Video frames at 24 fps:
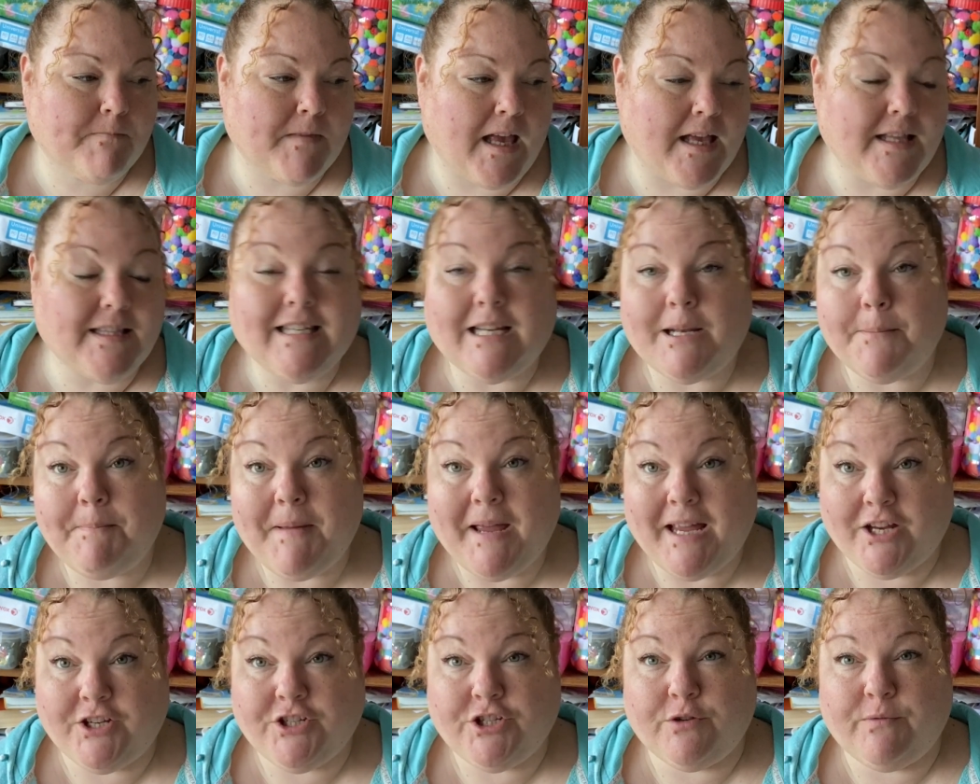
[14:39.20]
did a
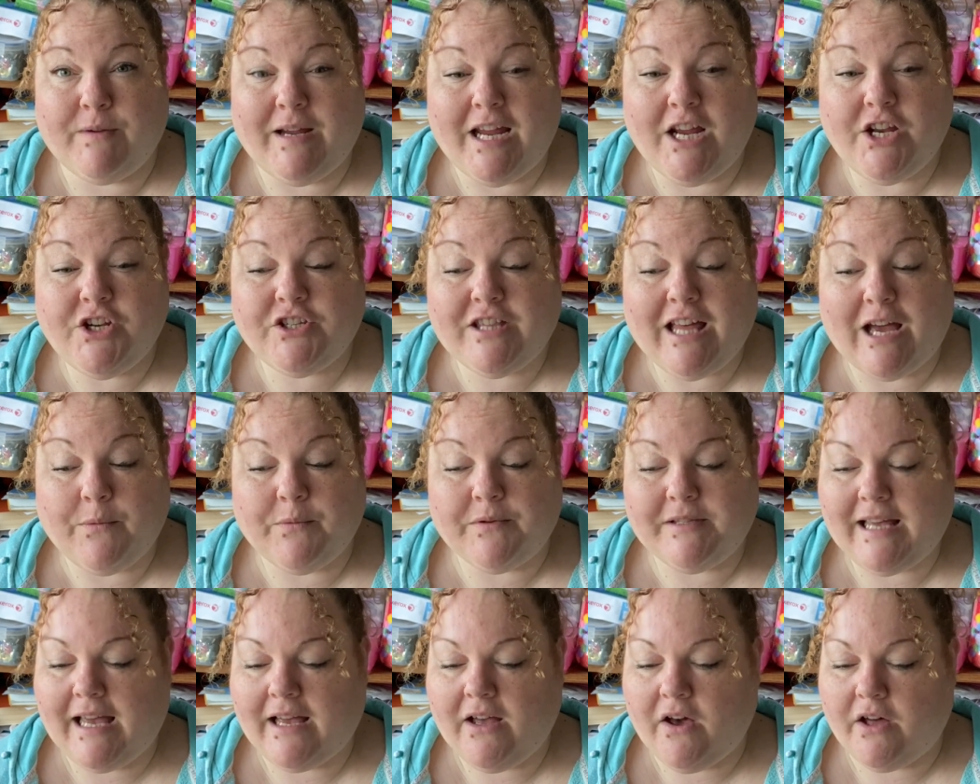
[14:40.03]
picture each. That
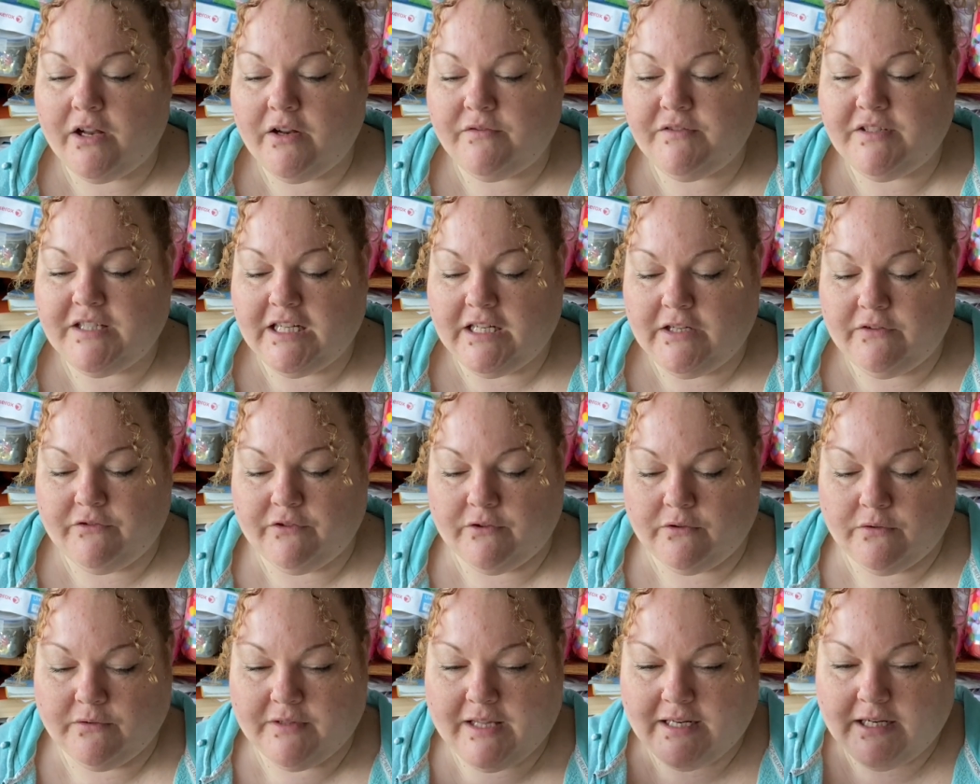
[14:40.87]
was their kind of
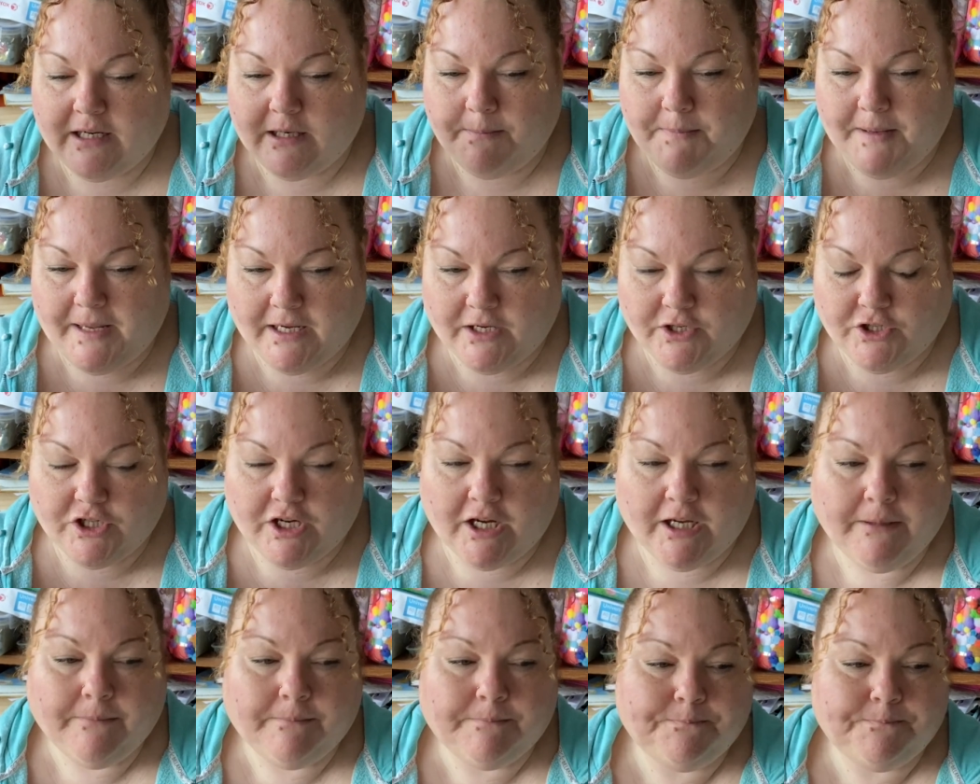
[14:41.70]
default. They did a picture,